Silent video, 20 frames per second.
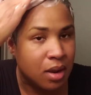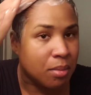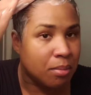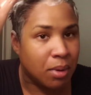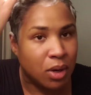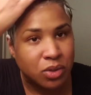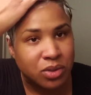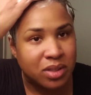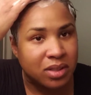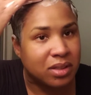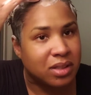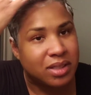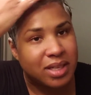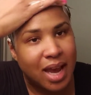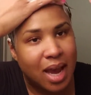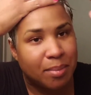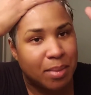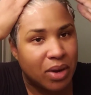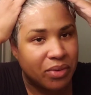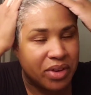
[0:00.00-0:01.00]
Most of the
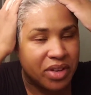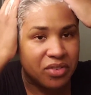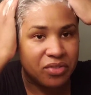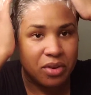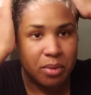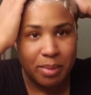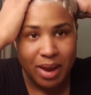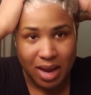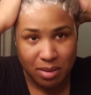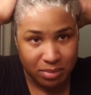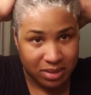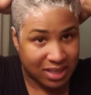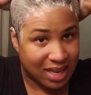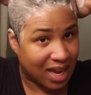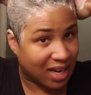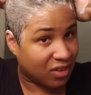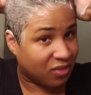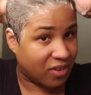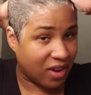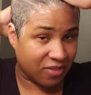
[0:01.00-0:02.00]
time I'll get it from
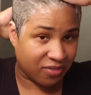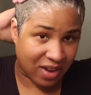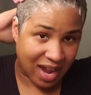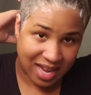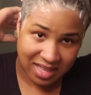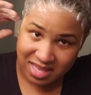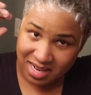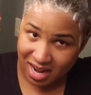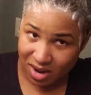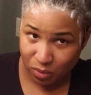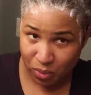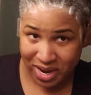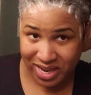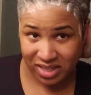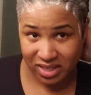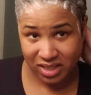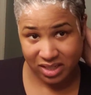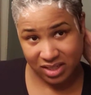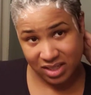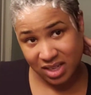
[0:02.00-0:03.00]
Amazon. If I find that I wait
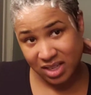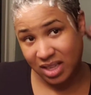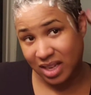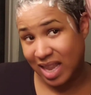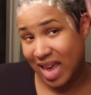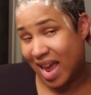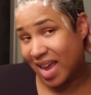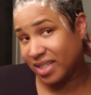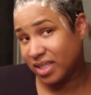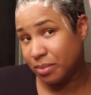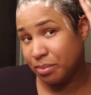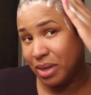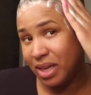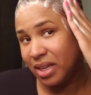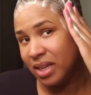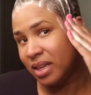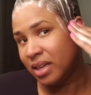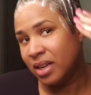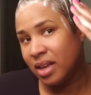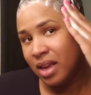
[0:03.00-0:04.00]
to the last
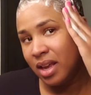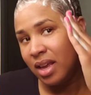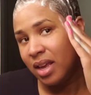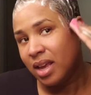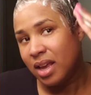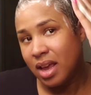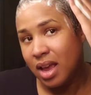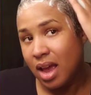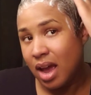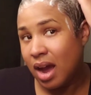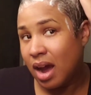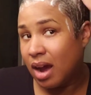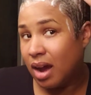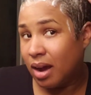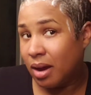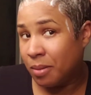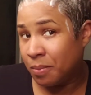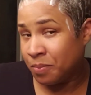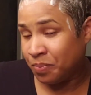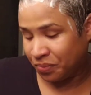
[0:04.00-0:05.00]
minute,
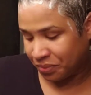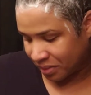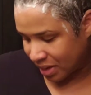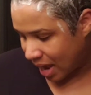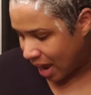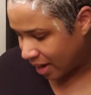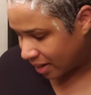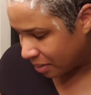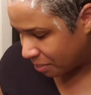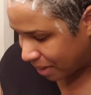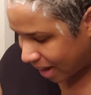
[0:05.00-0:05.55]
I can